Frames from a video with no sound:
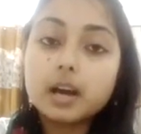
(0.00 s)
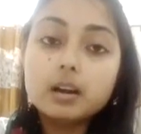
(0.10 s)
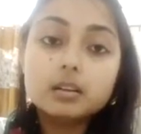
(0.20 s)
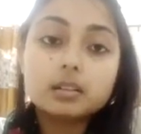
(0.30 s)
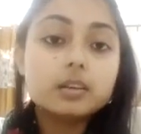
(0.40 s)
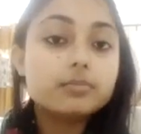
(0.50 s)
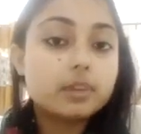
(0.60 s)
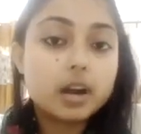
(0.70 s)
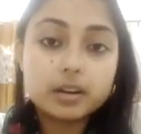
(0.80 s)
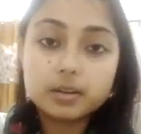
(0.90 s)
are the
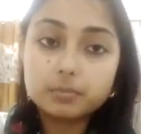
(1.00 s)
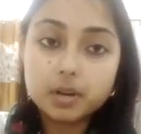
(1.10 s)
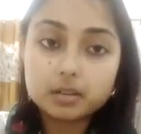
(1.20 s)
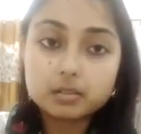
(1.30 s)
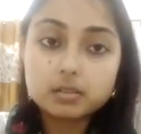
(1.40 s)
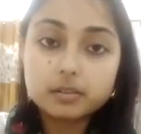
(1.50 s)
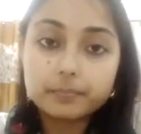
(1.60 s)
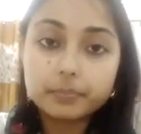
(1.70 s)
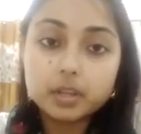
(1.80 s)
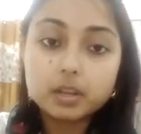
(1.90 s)
flowering plants.
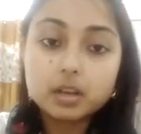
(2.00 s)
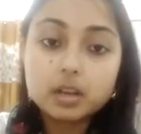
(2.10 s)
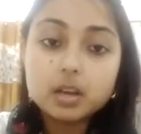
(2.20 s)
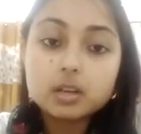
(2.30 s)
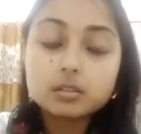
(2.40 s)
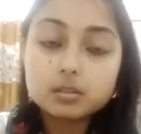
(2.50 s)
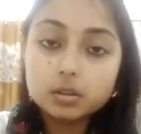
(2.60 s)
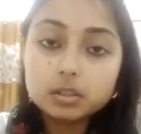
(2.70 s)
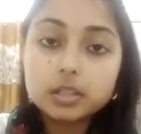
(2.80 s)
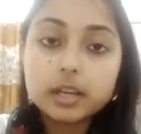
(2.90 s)

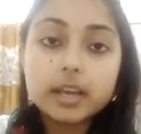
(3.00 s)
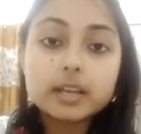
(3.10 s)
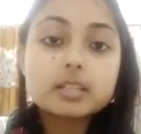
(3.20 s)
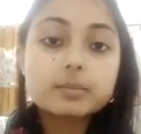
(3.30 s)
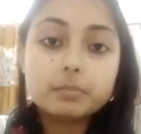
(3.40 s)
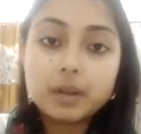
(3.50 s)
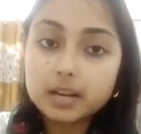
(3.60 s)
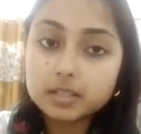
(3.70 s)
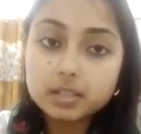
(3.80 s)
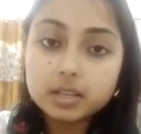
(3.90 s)
So the kingdom
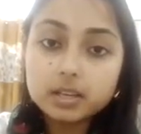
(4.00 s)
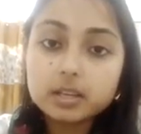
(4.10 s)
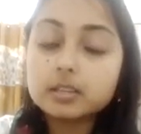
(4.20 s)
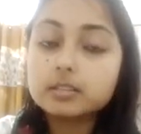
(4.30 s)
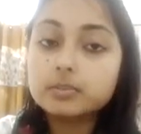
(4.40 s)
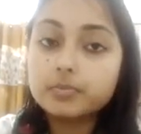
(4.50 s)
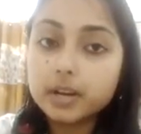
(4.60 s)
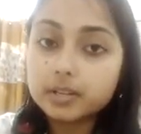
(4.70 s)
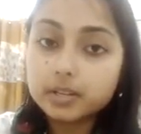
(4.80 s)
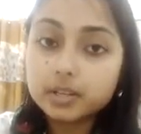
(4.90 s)
Plantae is
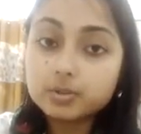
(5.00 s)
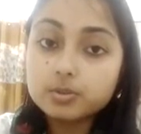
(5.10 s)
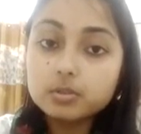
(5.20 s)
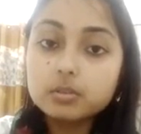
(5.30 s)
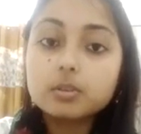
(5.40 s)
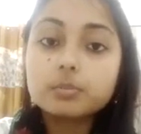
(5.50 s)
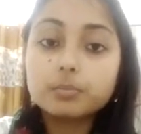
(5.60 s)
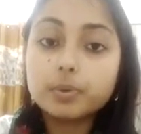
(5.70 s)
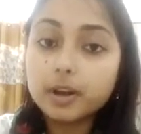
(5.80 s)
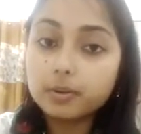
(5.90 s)
divided into
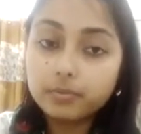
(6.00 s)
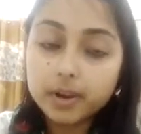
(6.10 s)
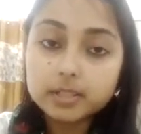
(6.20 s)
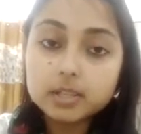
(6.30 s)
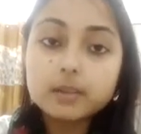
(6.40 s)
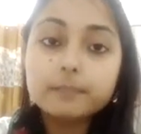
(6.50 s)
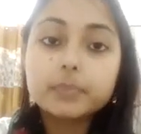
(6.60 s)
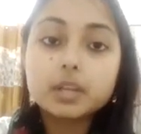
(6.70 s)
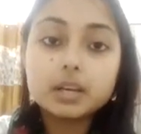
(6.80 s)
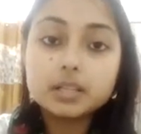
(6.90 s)
Bryophyta,
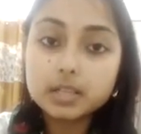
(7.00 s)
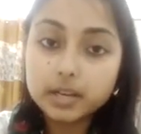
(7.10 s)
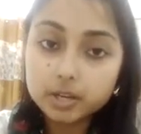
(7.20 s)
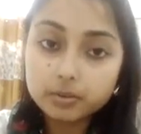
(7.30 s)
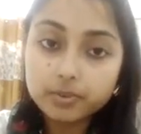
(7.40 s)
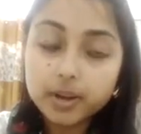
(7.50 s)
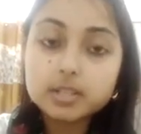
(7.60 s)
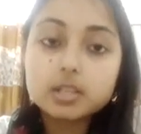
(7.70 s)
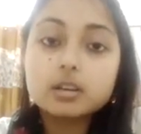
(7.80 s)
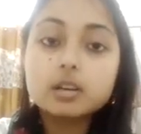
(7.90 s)

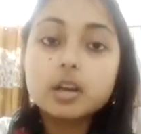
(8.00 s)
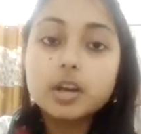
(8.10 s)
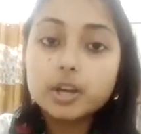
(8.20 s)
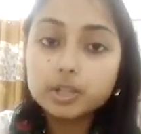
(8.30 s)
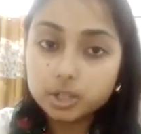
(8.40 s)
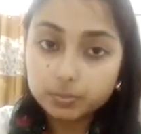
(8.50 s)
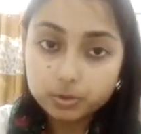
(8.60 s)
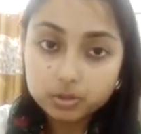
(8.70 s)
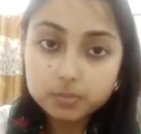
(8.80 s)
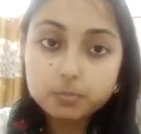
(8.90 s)
Pteridophyta,
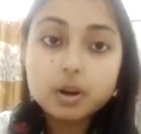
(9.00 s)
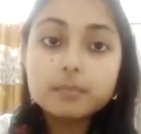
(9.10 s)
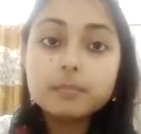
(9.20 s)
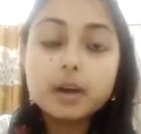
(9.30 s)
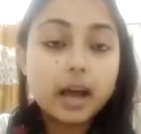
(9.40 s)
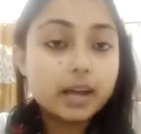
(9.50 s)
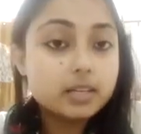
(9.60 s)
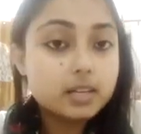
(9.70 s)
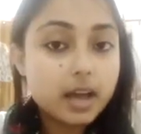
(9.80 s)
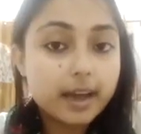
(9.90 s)
Gymnosperm and
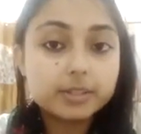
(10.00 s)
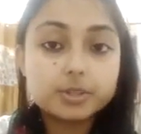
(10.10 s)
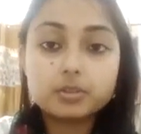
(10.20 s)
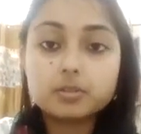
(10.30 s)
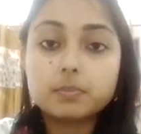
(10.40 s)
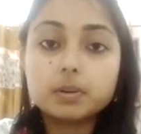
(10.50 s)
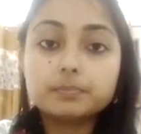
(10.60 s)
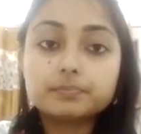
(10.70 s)
Angiosperm.